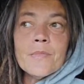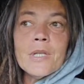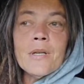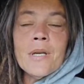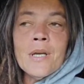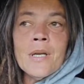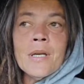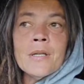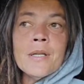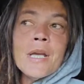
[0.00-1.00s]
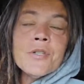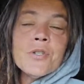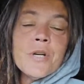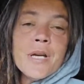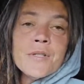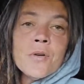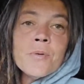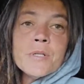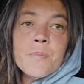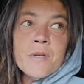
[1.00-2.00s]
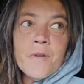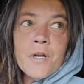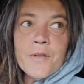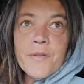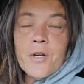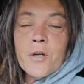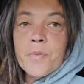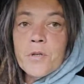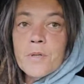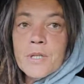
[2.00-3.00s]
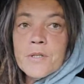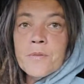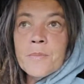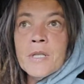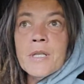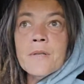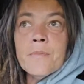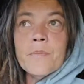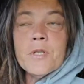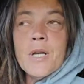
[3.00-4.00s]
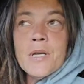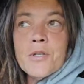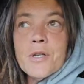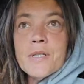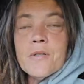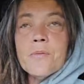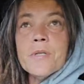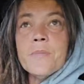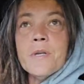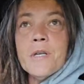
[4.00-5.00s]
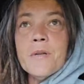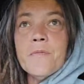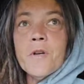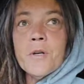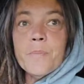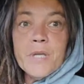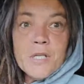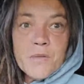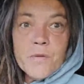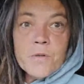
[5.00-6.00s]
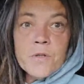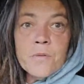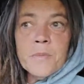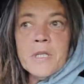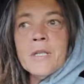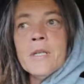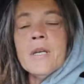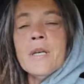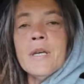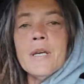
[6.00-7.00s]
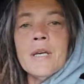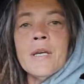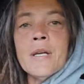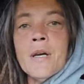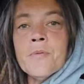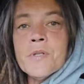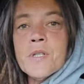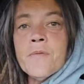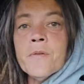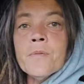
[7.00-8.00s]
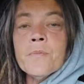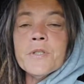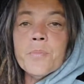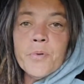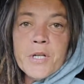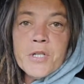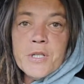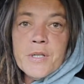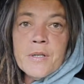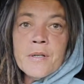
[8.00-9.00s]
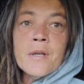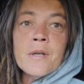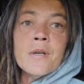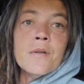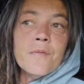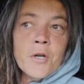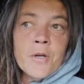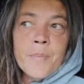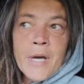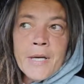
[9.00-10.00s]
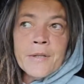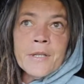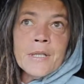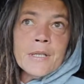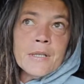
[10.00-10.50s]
And nature has always been very therapeutic to me. Nature has always been very peaceful to me. And I was suffering with depression very badly